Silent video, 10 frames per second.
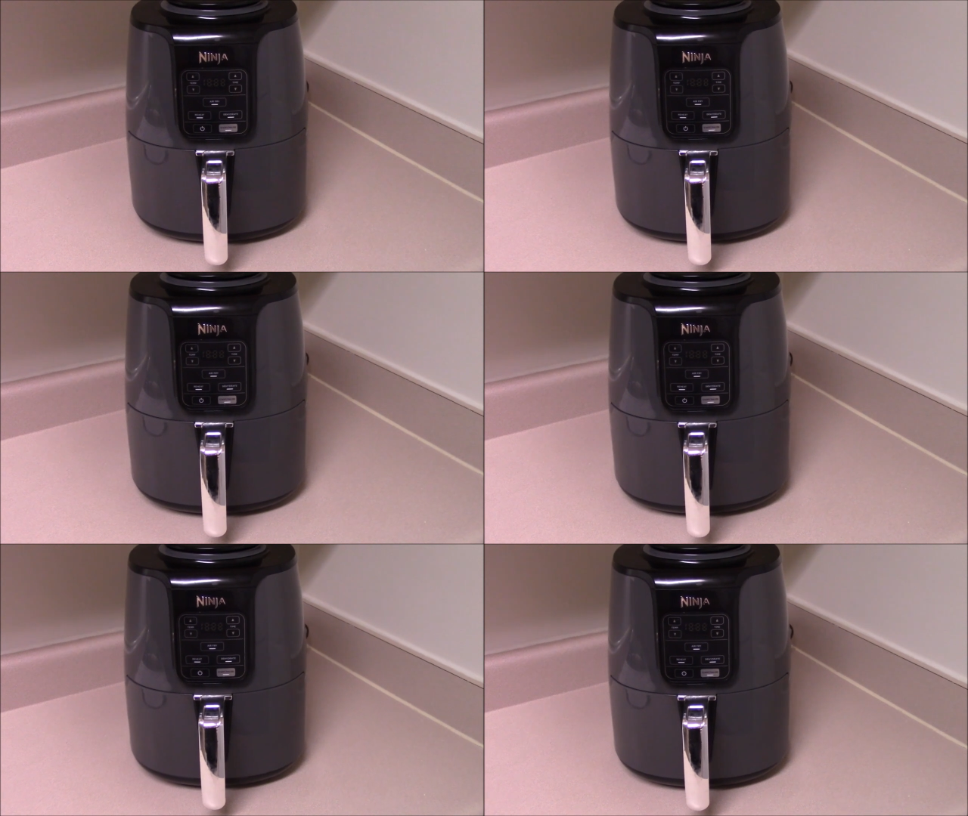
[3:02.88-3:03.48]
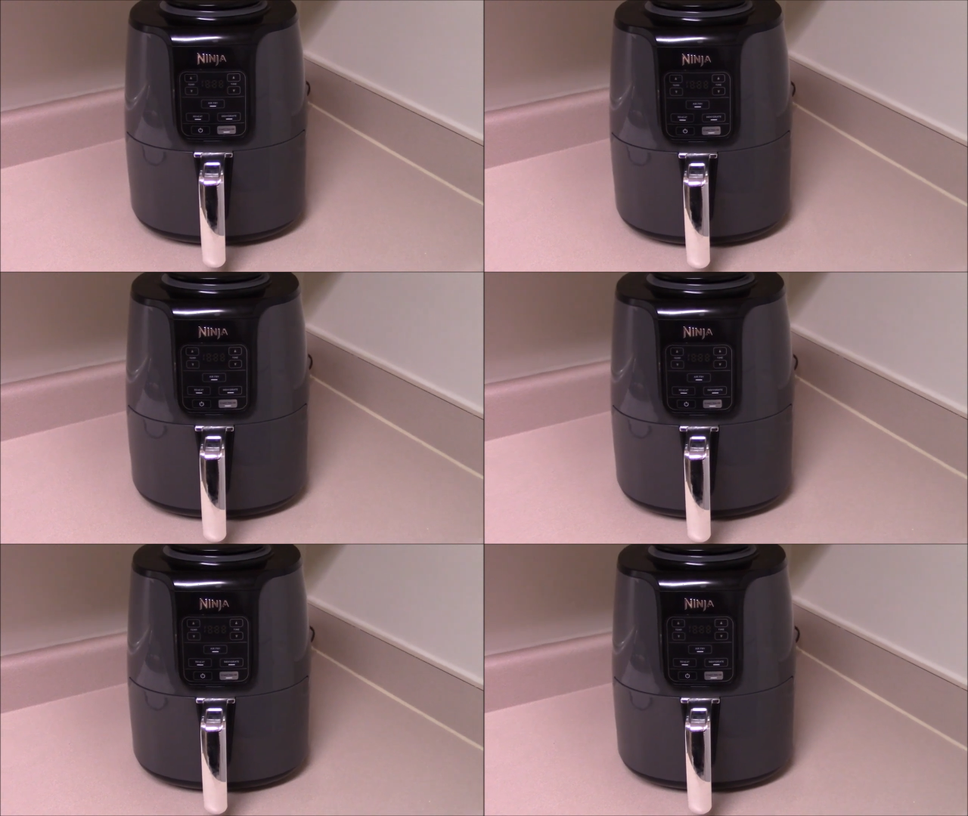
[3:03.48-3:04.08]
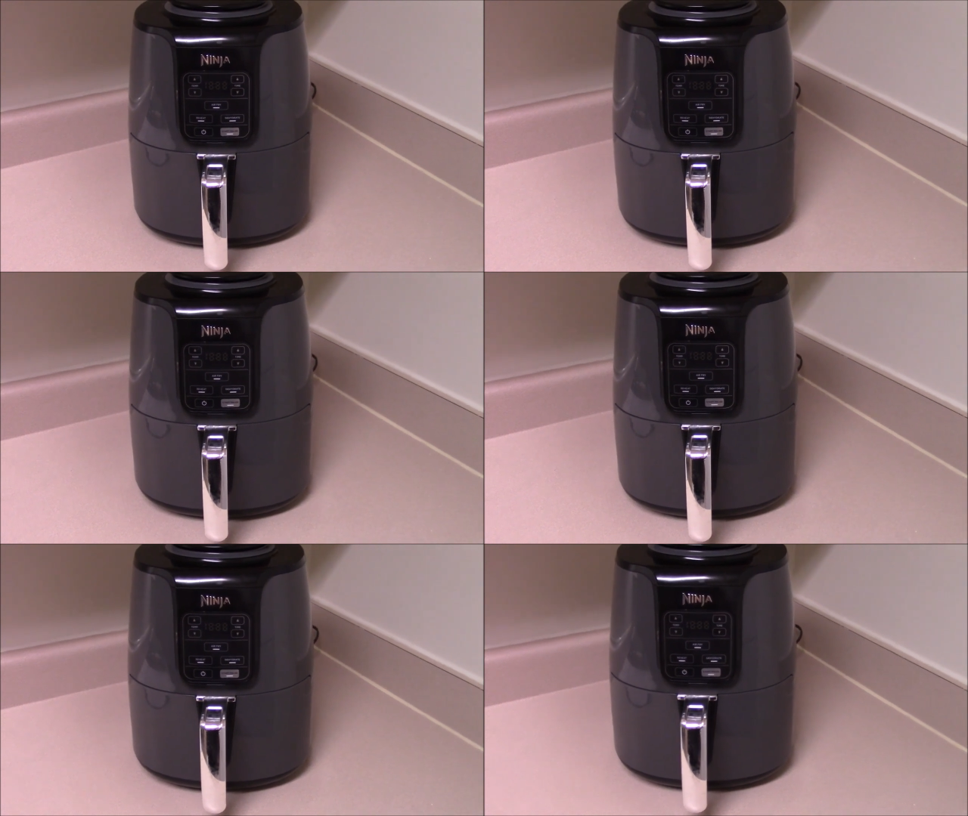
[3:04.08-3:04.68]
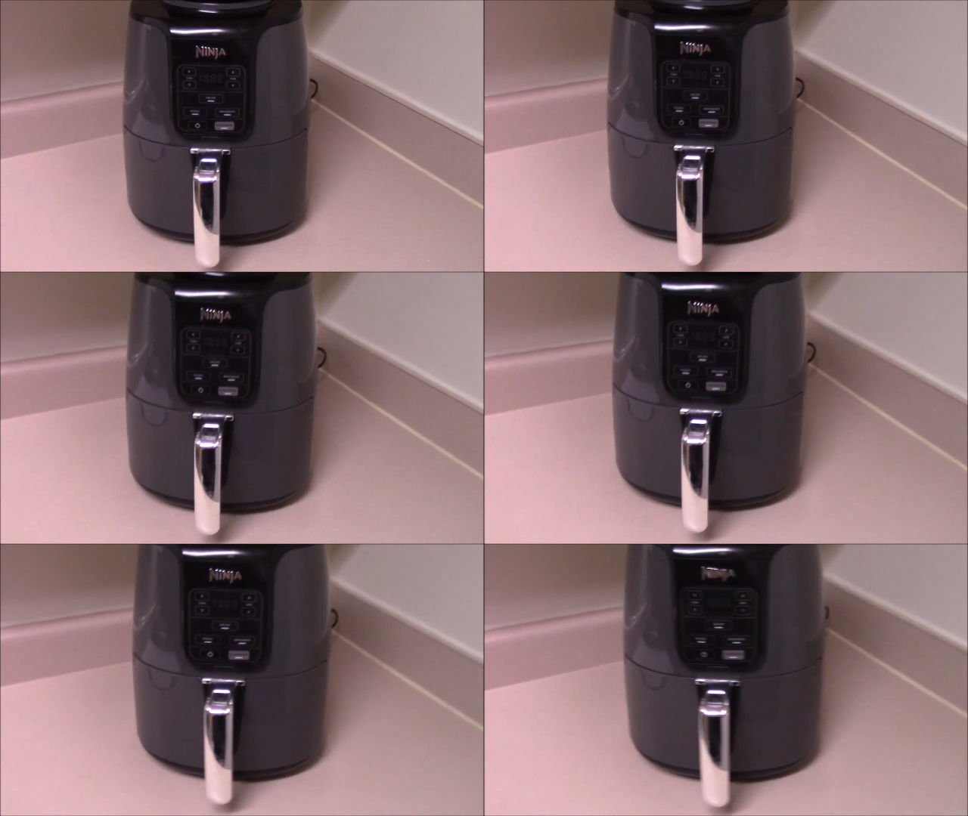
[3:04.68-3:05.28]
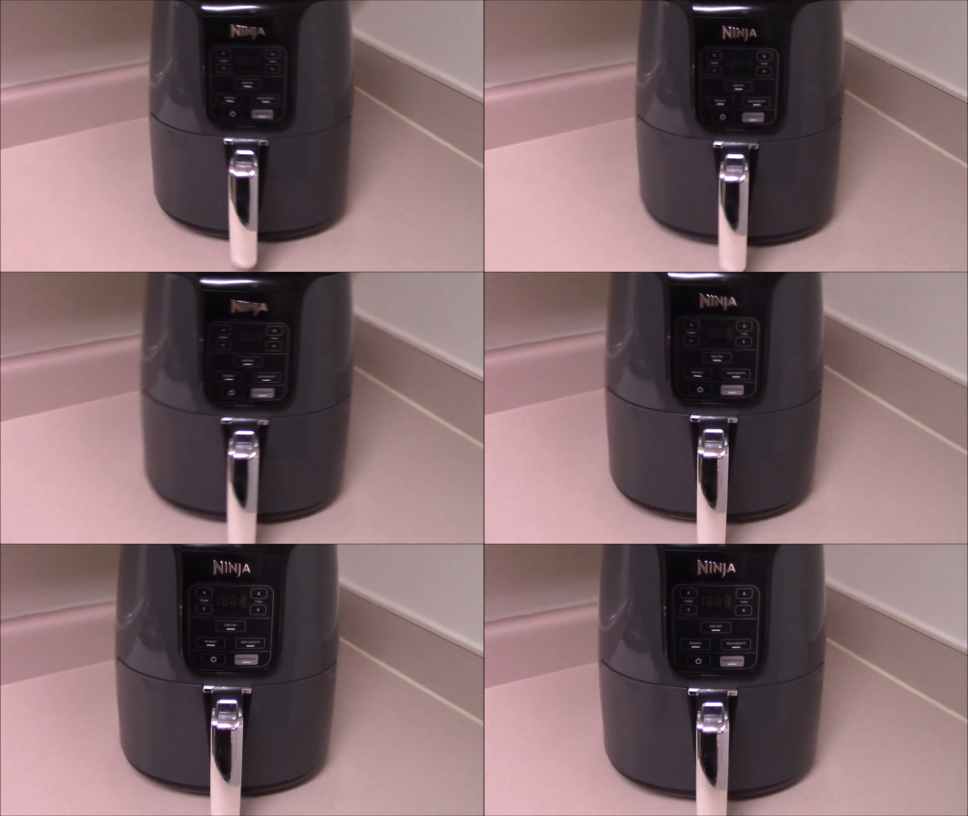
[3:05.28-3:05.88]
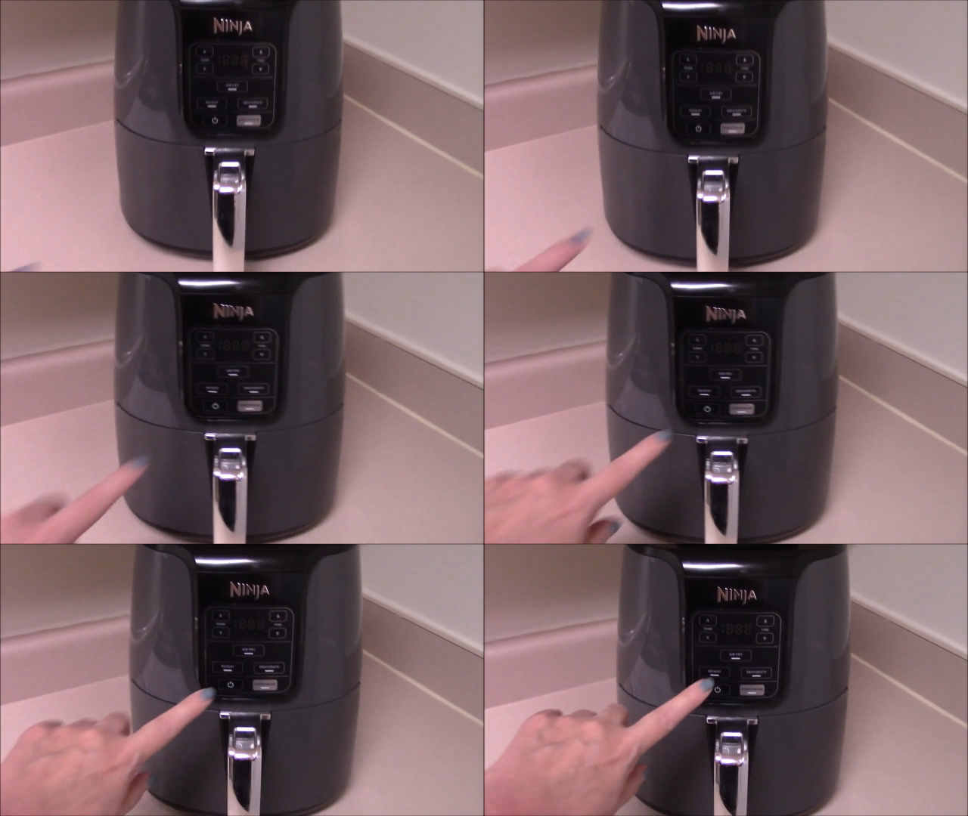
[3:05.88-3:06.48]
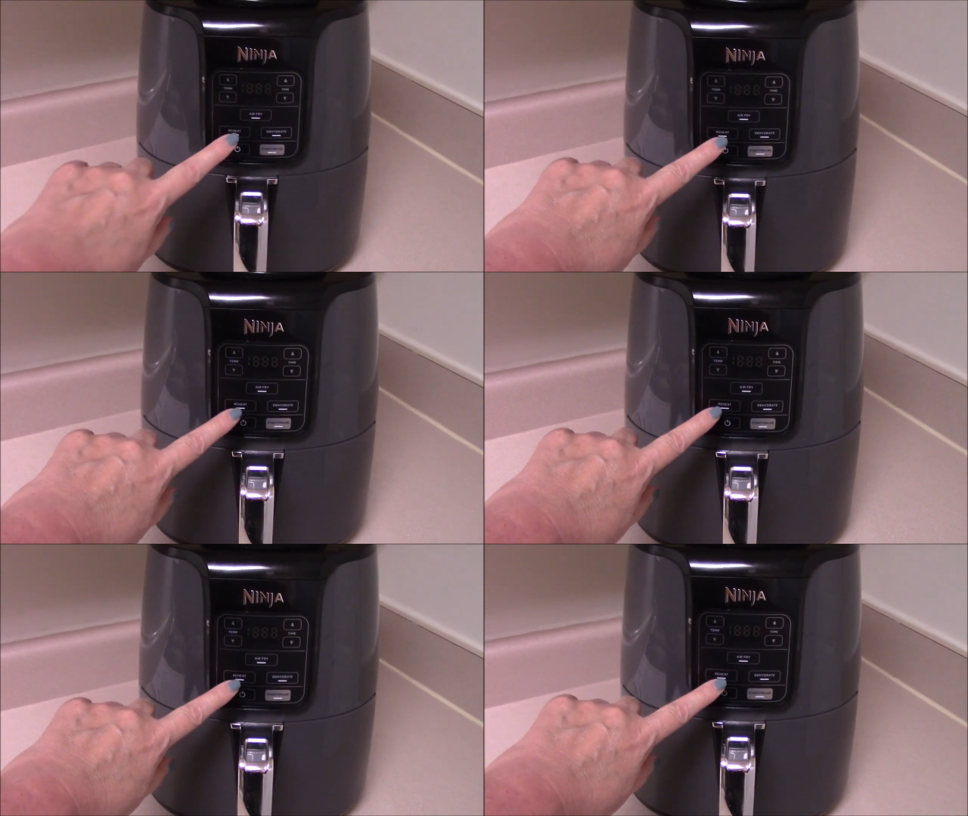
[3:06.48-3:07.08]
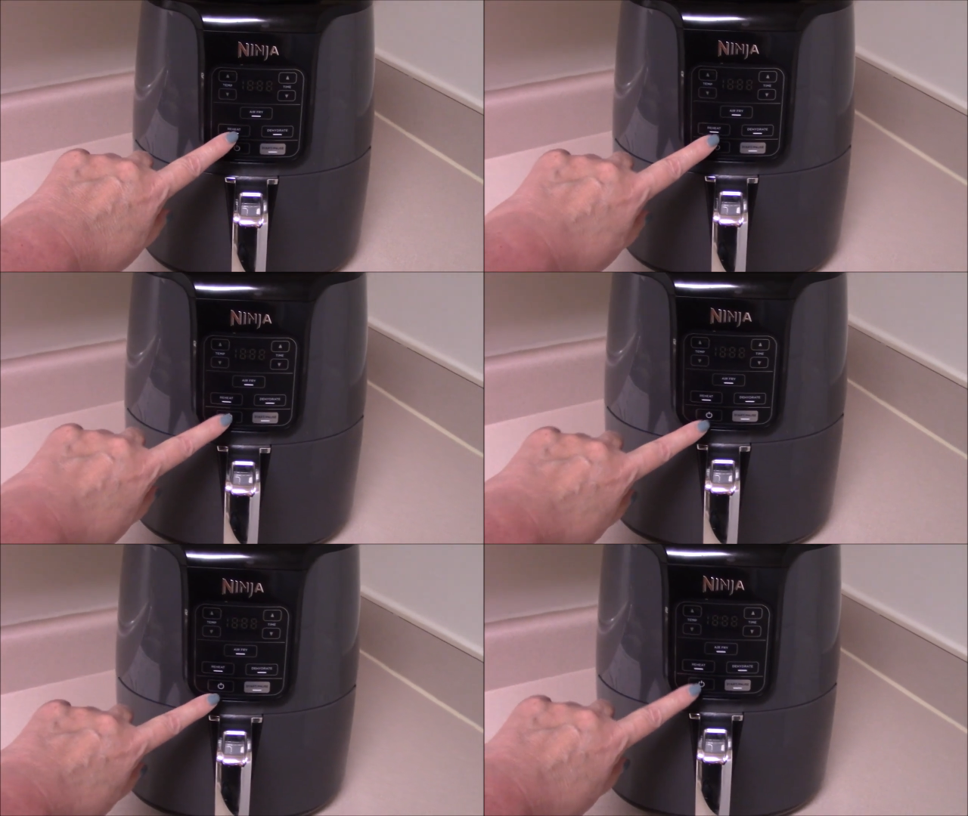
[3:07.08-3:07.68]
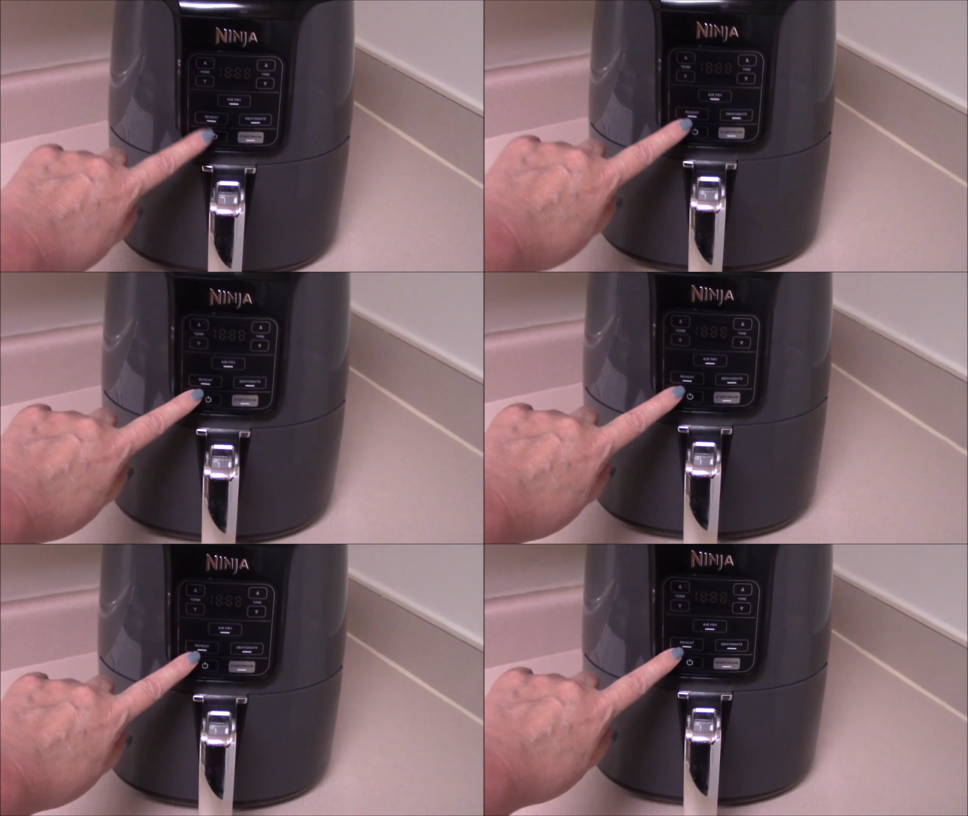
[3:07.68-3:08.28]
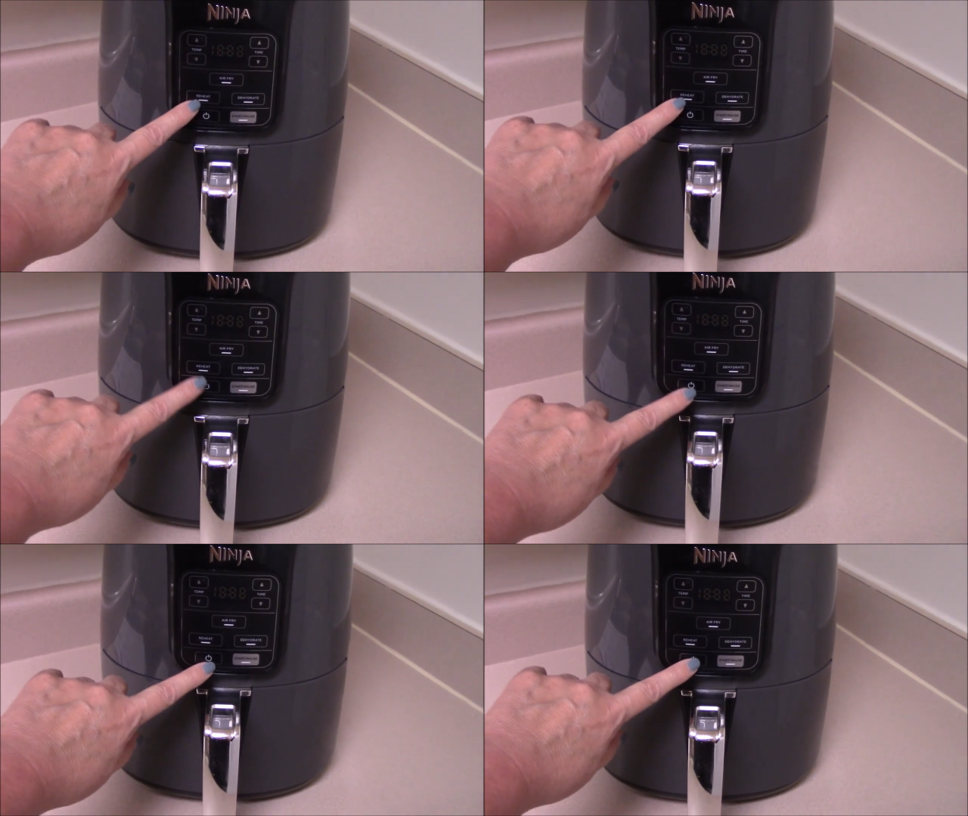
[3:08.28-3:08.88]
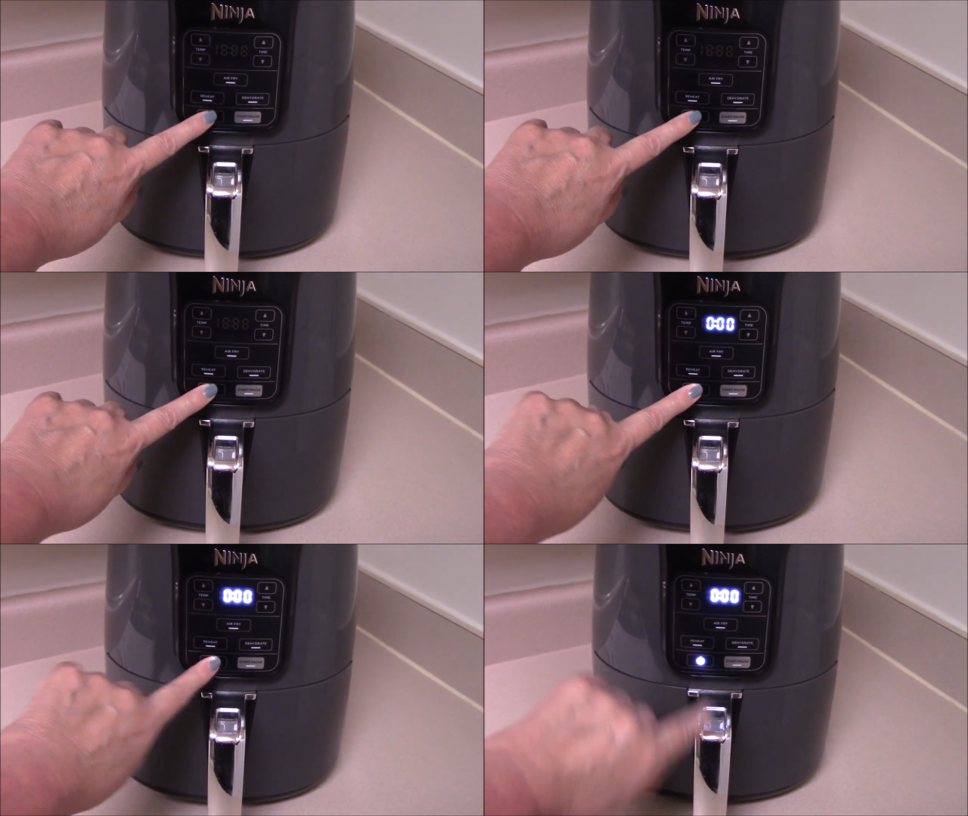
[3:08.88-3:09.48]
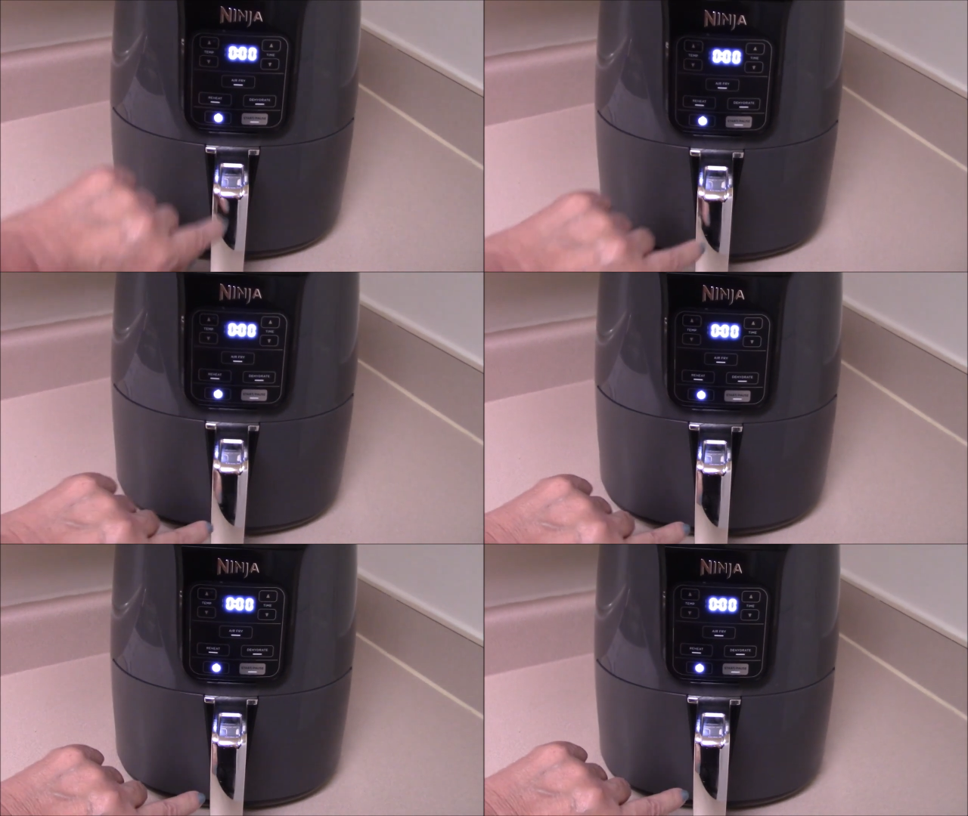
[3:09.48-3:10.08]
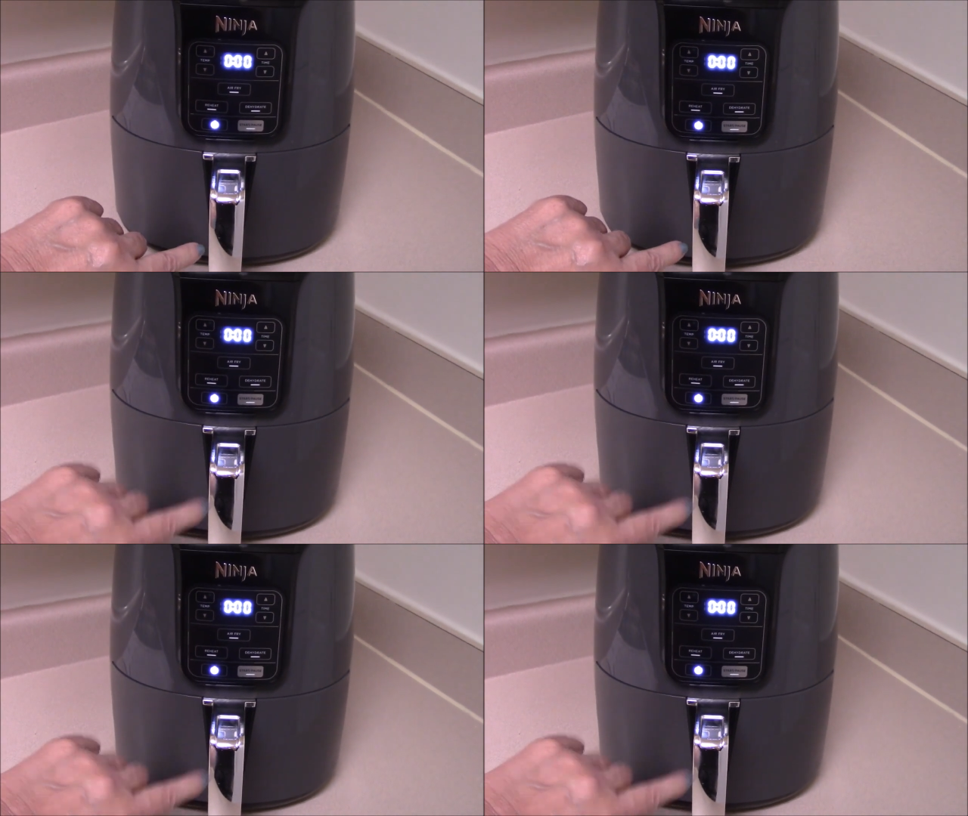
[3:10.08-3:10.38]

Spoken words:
Nobody's mouth can be seen.